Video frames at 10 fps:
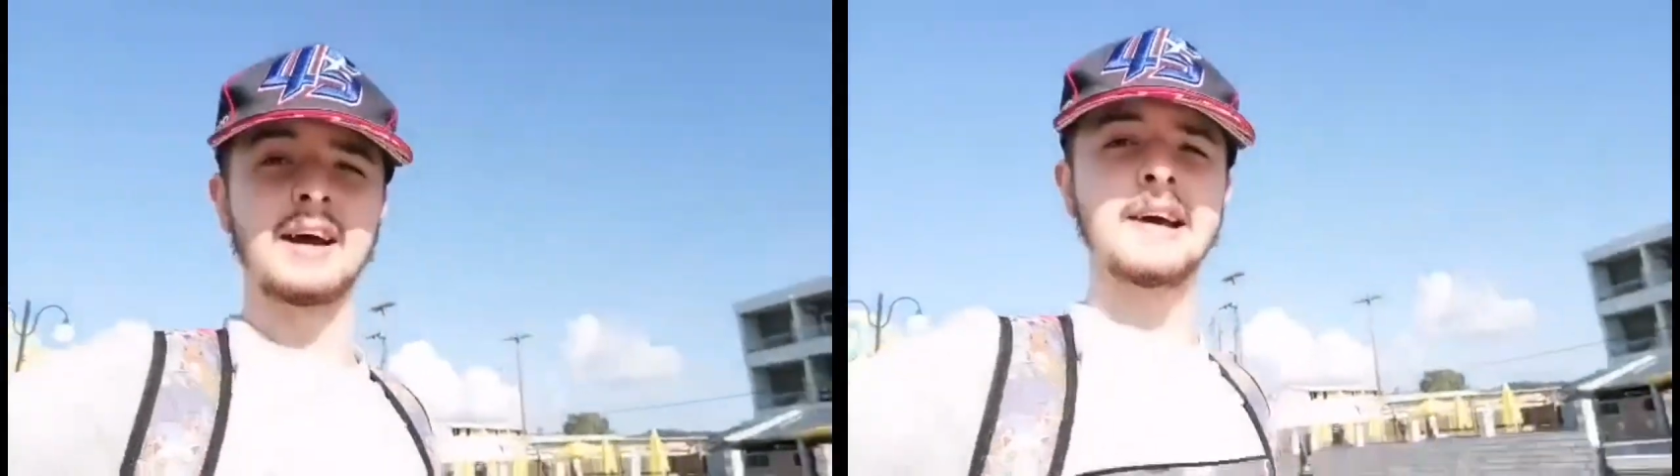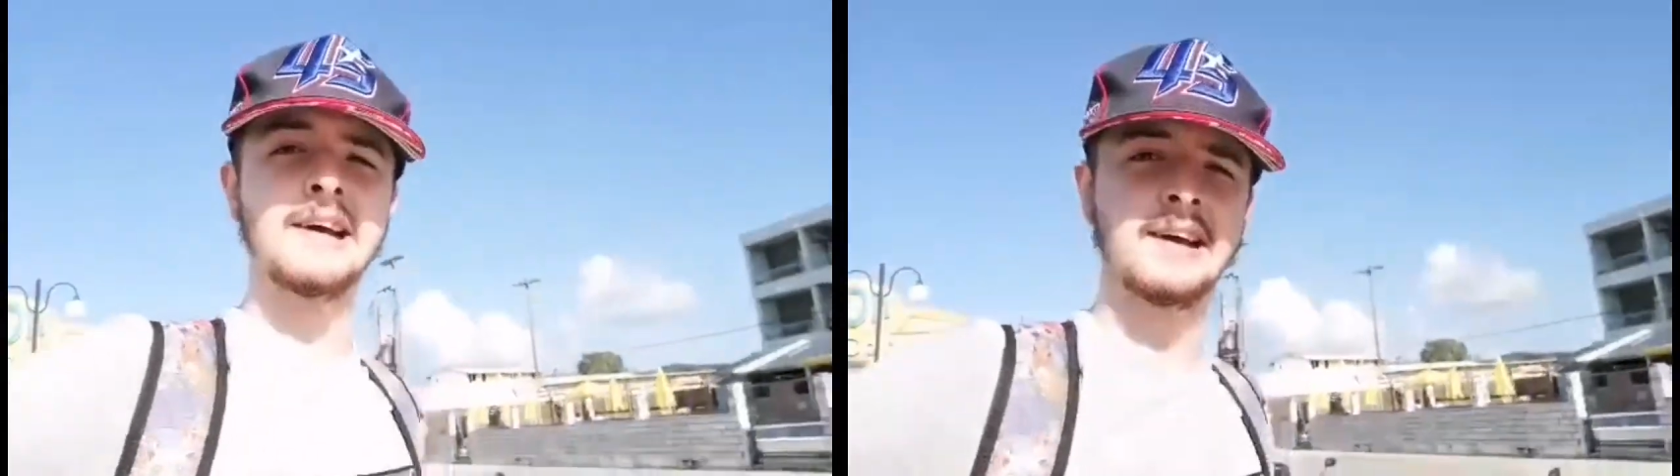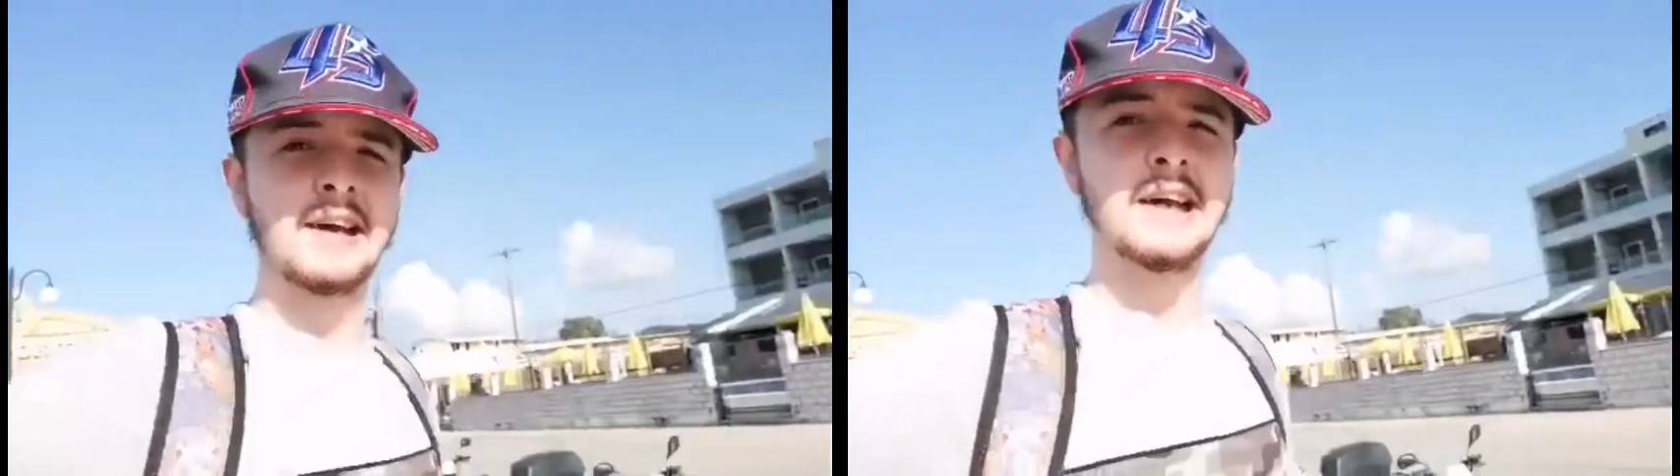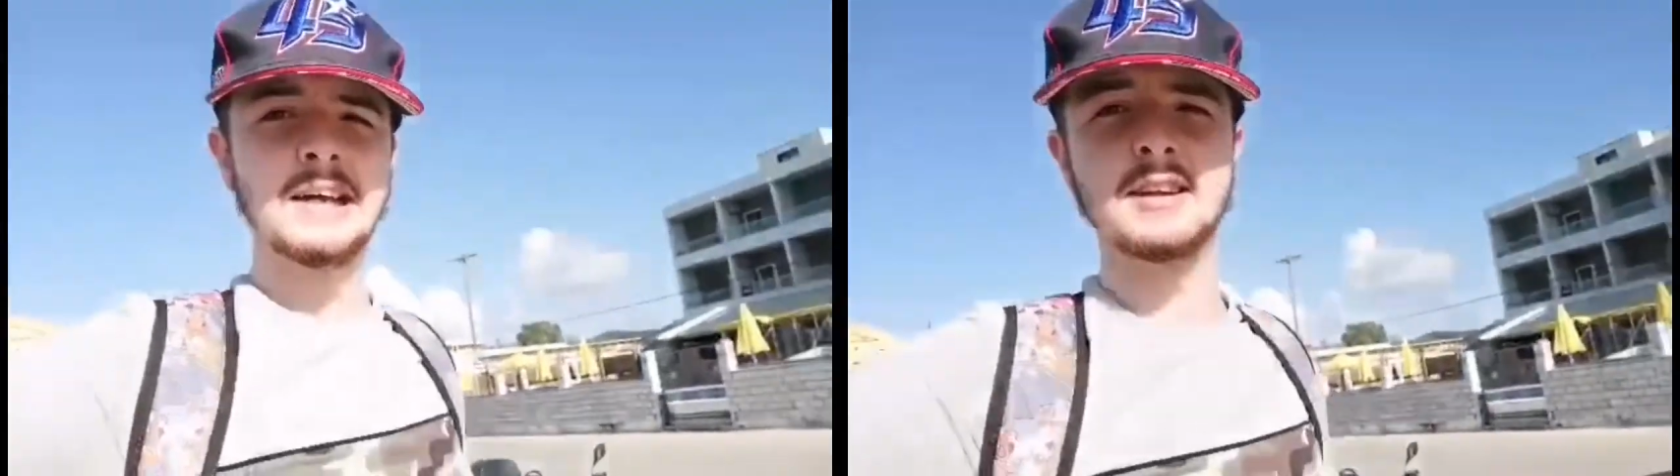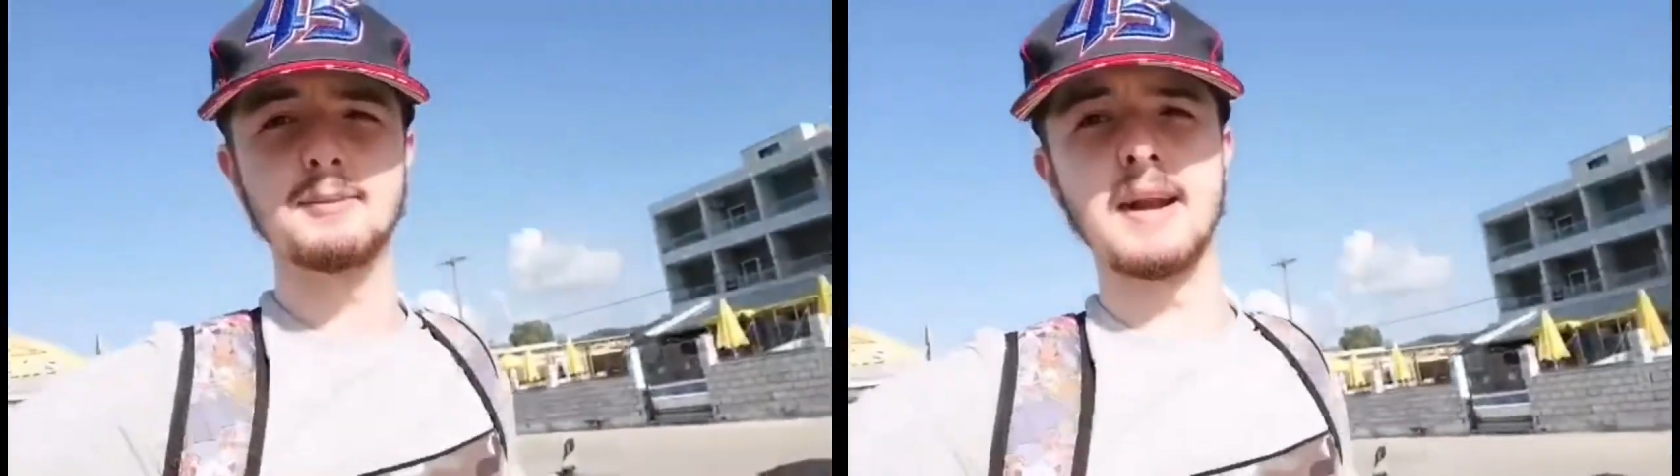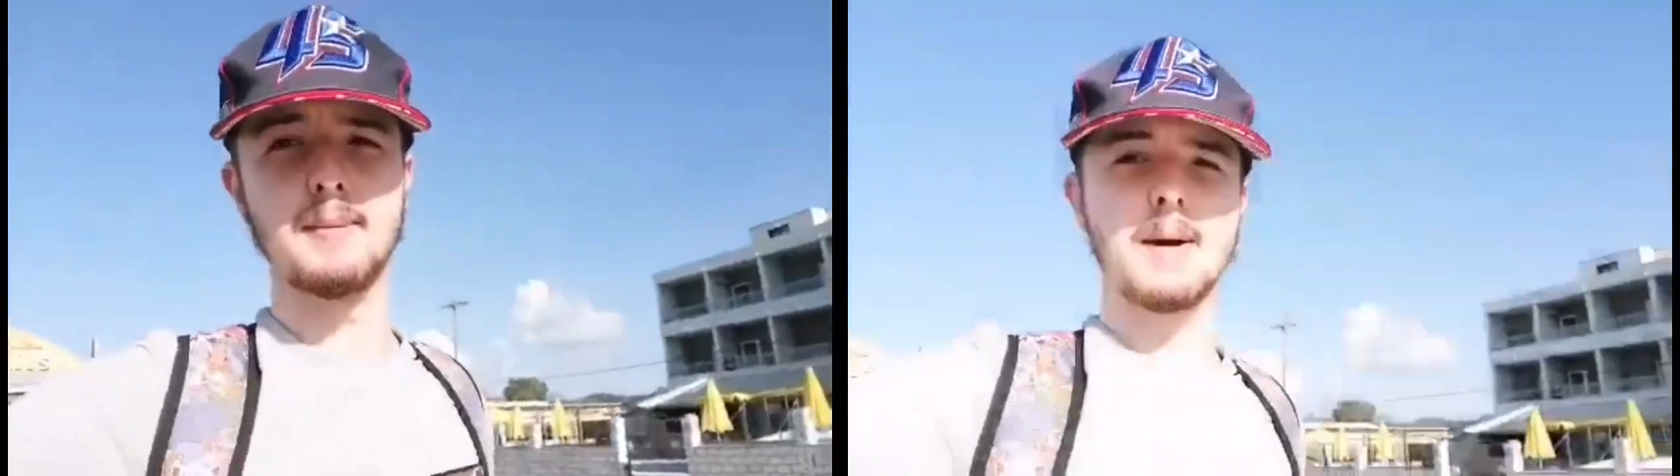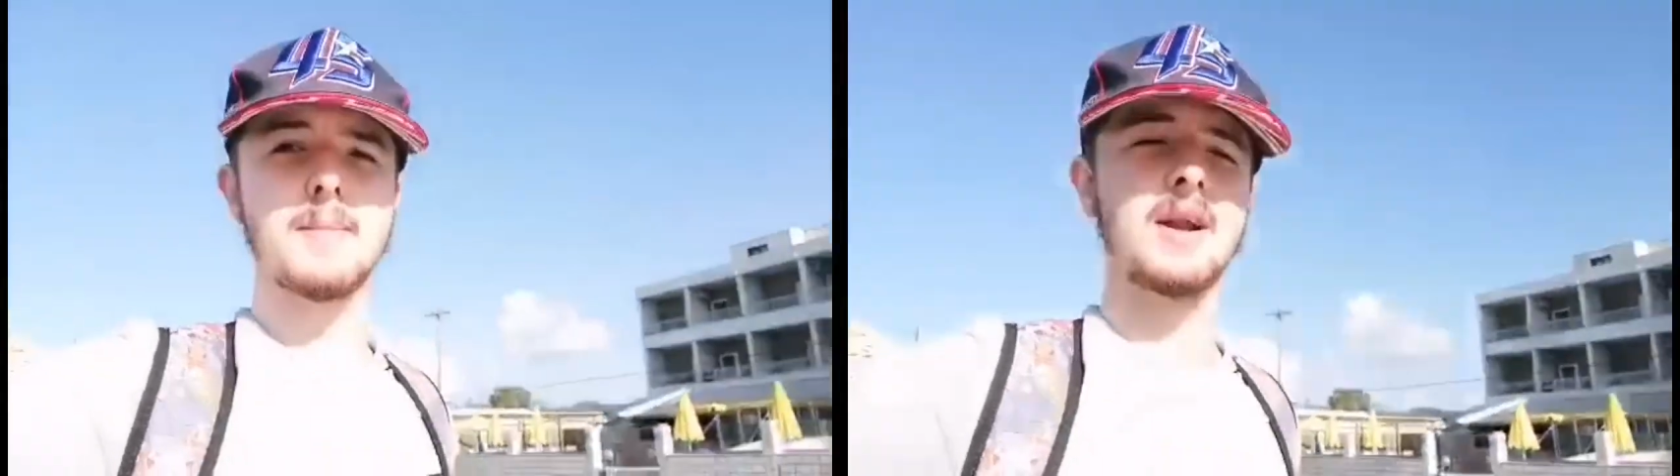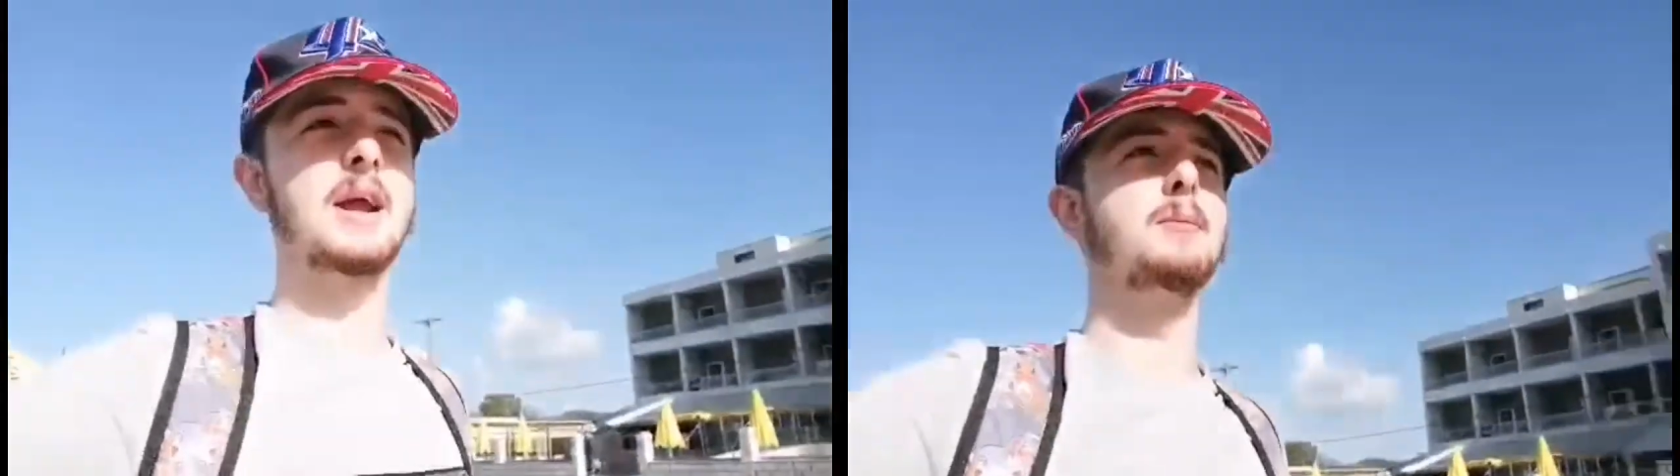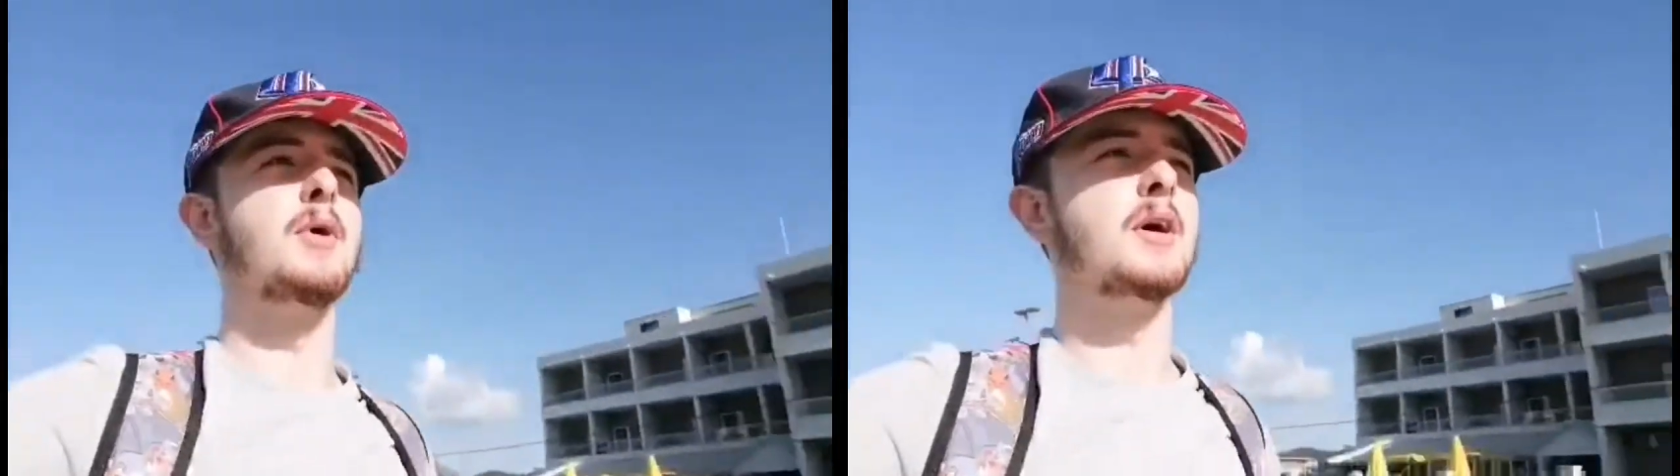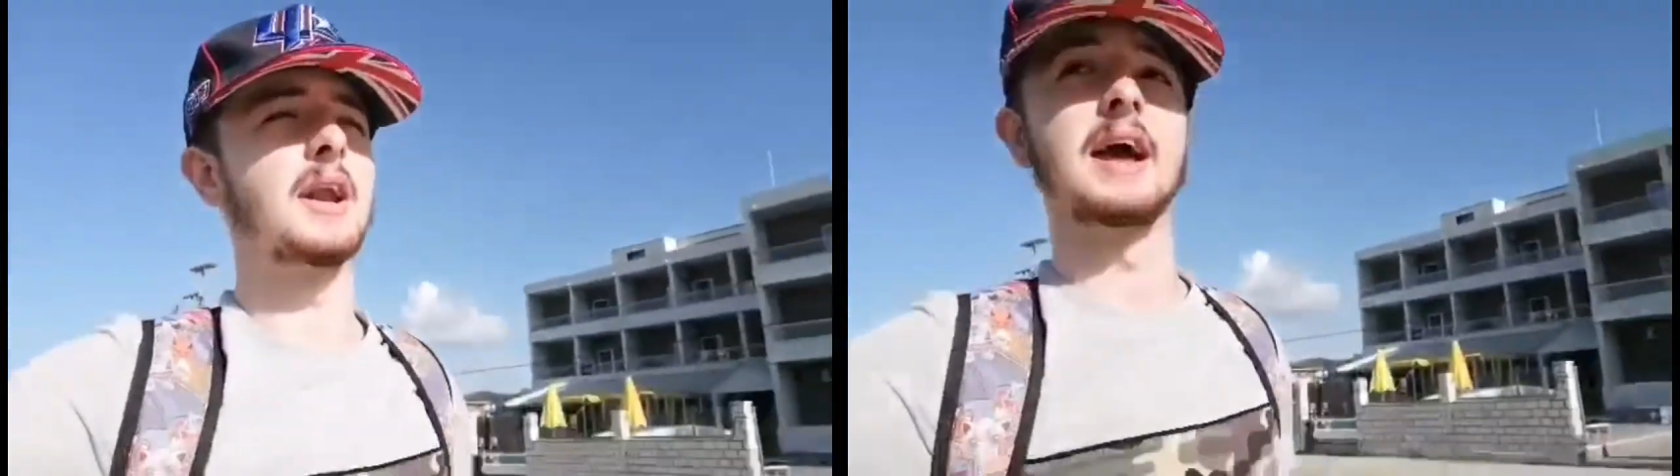to spend a bit of money,
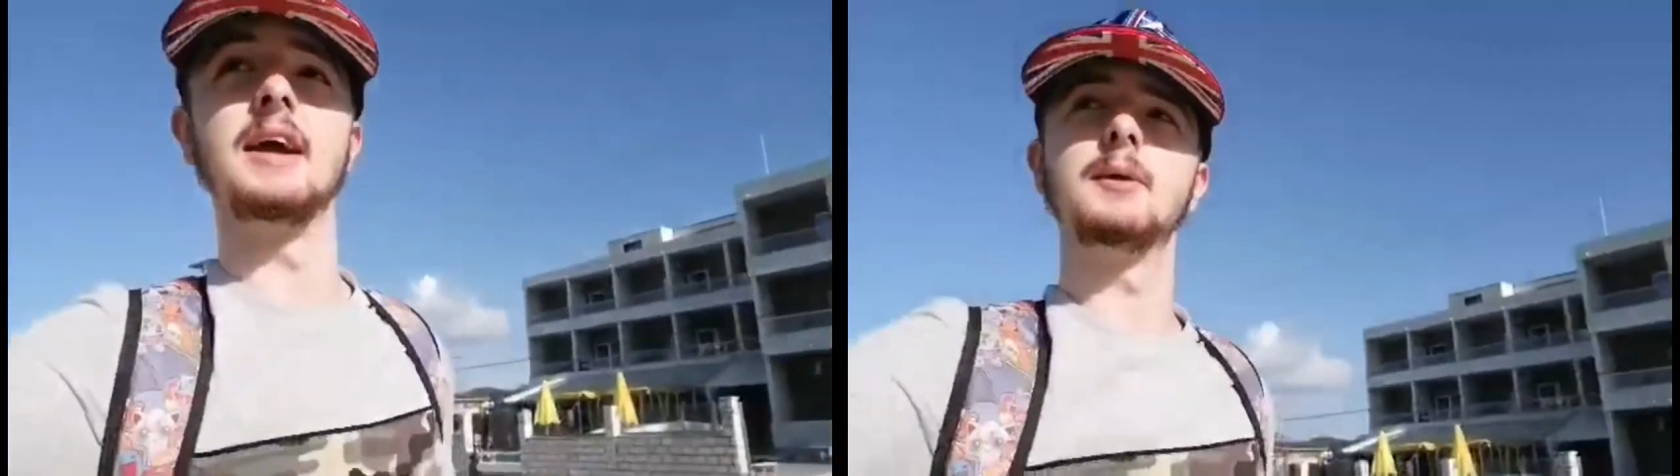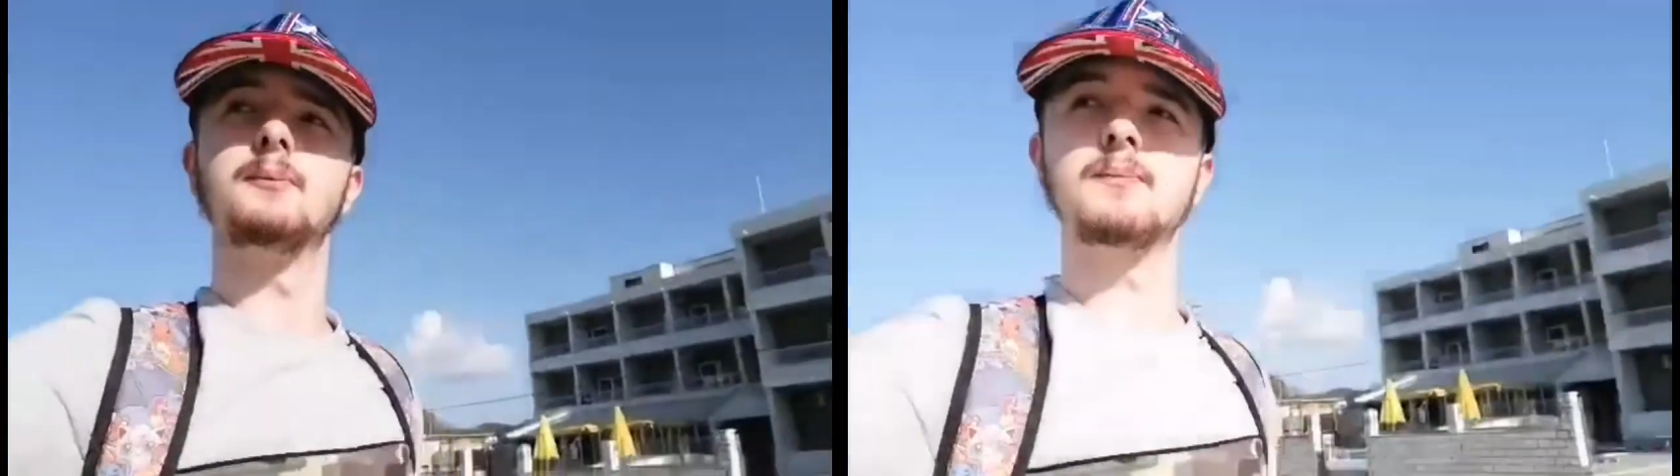but like,